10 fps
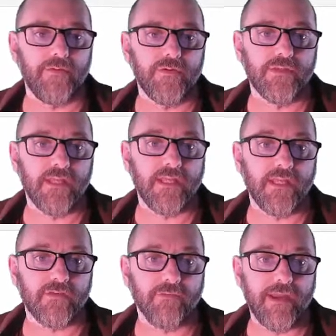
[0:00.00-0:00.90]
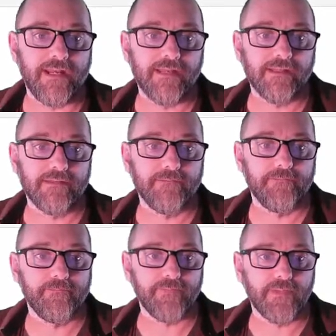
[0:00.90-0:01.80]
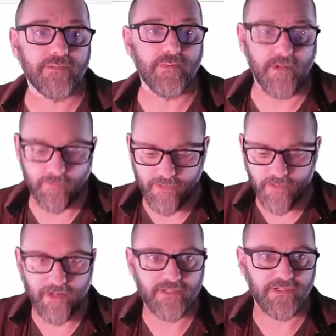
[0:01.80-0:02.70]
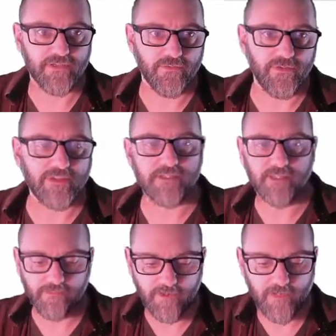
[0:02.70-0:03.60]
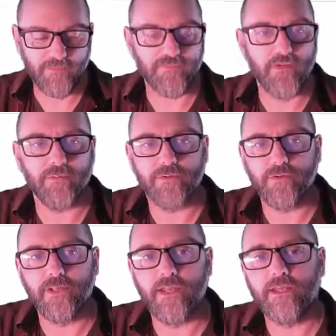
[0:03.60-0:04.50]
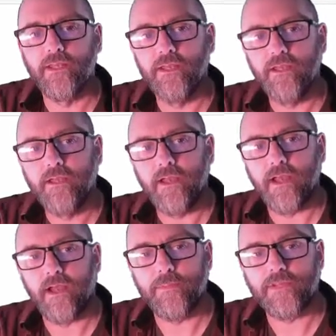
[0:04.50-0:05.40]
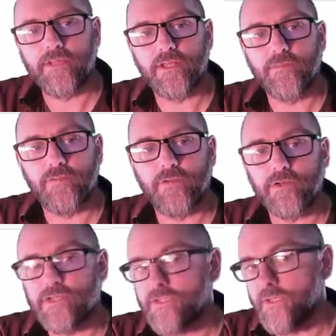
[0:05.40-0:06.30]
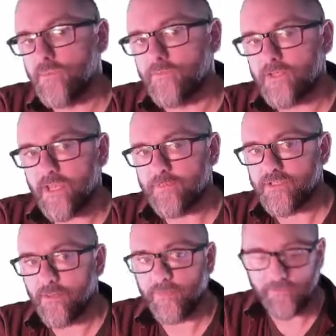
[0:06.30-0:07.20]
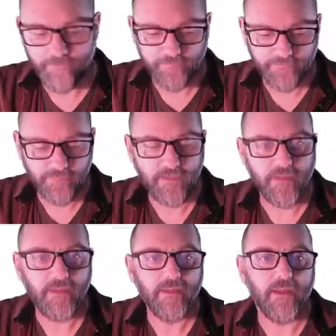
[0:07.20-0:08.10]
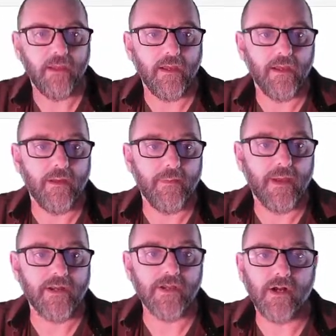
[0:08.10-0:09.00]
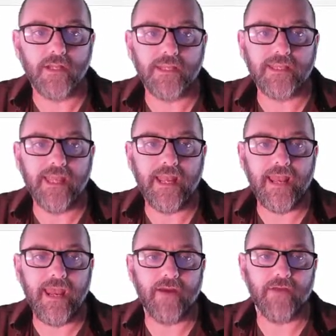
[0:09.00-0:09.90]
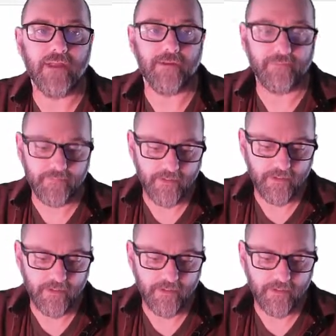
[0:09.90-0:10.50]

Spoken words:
using its radius. Let's put it up here actually so that we can see the variables while we're doing it. The function is going to be of type double. I'm going to call it get area.